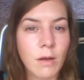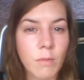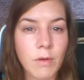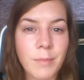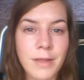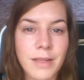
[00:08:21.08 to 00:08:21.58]
a
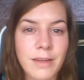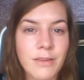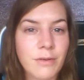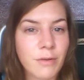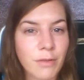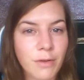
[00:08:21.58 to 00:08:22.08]
woman
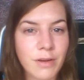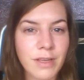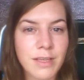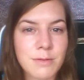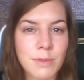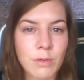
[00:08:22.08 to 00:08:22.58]
in her
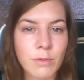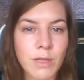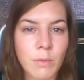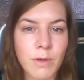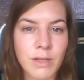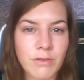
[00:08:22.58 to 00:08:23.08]
30s with
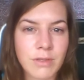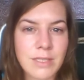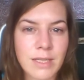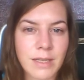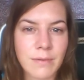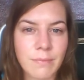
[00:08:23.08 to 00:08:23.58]
only
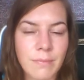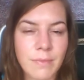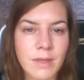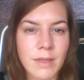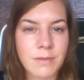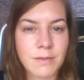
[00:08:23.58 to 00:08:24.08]
waitressing,
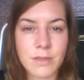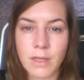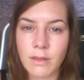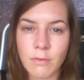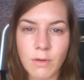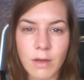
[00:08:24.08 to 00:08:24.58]
there's
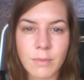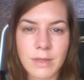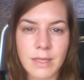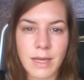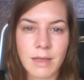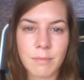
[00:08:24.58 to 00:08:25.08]
nothing wrong
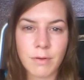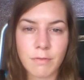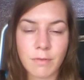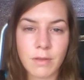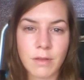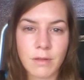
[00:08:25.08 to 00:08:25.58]
with that, but
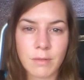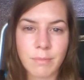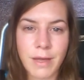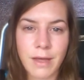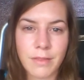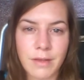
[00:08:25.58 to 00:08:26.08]
for the
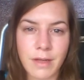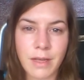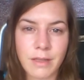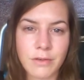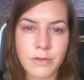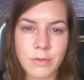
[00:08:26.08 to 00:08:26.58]
path that
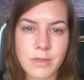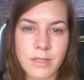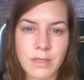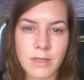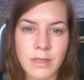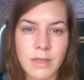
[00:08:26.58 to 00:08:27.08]
I had
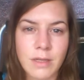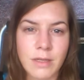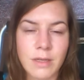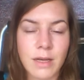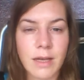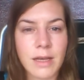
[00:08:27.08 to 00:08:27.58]
chosen,
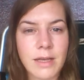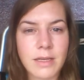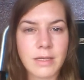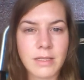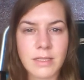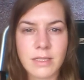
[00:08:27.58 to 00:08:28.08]

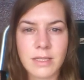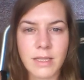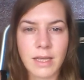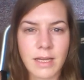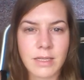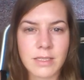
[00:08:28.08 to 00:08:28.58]
I didn't see
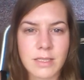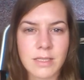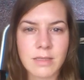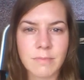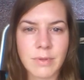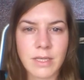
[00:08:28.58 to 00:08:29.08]
that
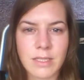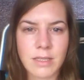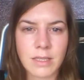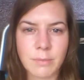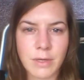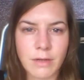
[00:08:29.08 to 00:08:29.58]
as being
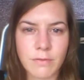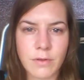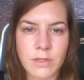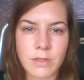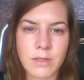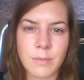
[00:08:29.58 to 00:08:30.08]
something
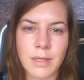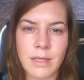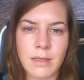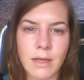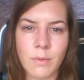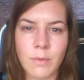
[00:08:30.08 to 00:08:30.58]
beneficial to
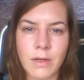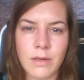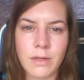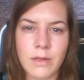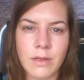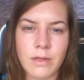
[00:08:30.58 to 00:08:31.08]
me. I
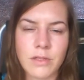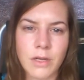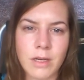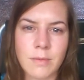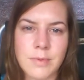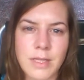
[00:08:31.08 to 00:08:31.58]
wanted
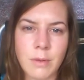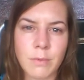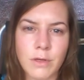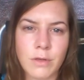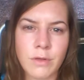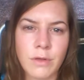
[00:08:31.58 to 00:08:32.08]
jobs that
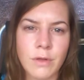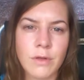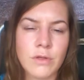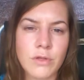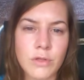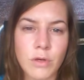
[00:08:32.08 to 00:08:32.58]
would
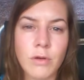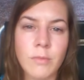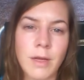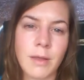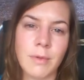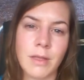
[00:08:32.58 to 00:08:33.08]
show
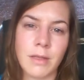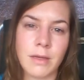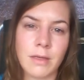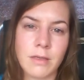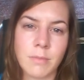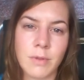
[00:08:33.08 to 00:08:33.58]
my
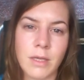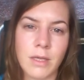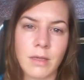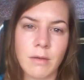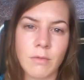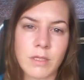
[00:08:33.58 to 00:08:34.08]
ability to
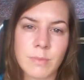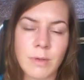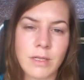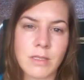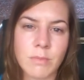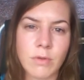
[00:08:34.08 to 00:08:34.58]
be
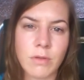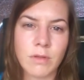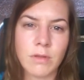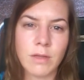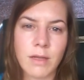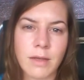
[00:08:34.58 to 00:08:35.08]

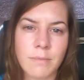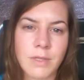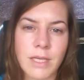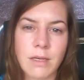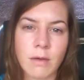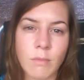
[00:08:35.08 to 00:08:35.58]
responsible,
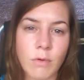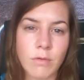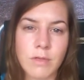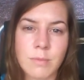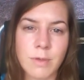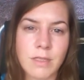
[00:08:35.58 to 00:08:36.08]
take on more
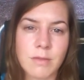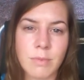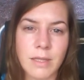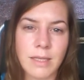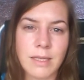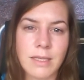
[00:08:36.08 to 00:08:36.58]

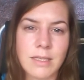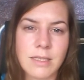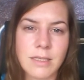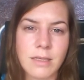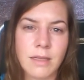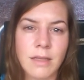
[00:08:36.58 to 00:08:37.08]

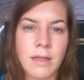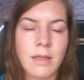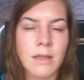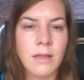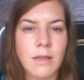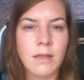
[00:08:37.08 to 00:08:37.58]
responsibilities, and
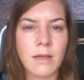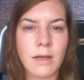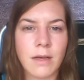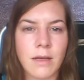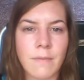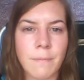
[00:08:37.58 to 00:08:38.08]

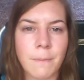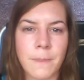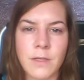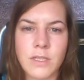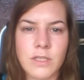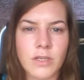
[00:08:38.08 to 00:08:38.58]

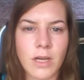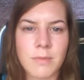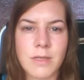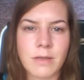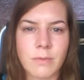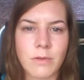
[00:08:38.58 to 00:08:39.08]
just
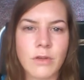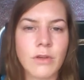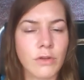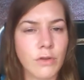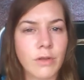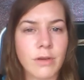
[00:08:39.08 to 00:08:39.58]
jobs that would
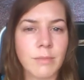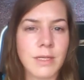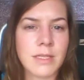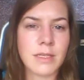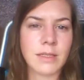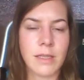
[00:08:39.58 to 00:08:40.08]
look good,
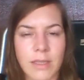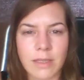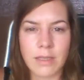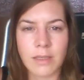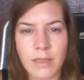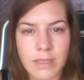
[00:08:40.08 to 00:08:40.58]

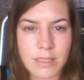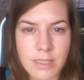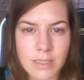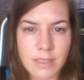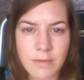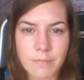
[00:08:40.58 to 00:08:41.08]
basically, in the
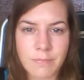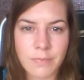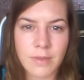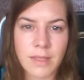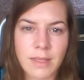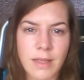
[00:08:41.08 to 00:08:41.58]
system.
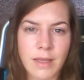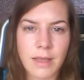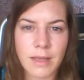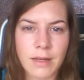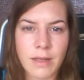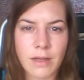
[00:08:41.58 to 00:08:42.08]

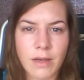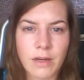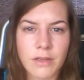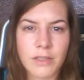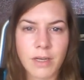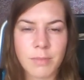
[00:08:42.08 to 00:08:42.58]
And I
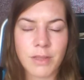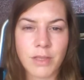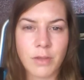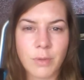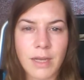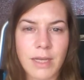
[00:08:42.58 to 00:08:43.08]
got a job in the
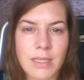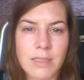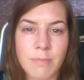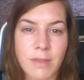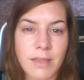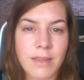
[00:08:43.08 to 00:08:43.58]

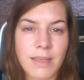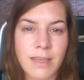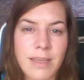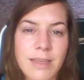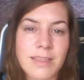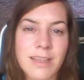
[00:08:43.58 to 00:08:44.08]
US, but the thing
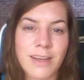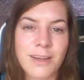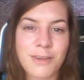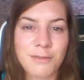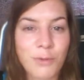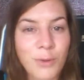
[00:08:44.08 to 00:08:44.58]
is, I
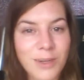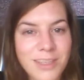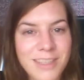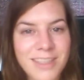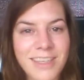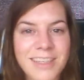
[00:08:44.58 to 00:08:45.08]
got
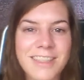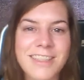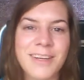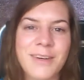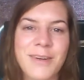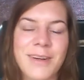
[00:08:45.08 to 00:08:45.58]
divorced.
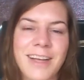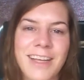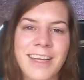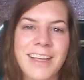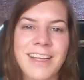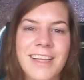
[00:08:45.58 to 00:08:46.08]
So
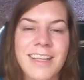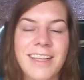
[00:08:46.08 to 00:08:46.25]
I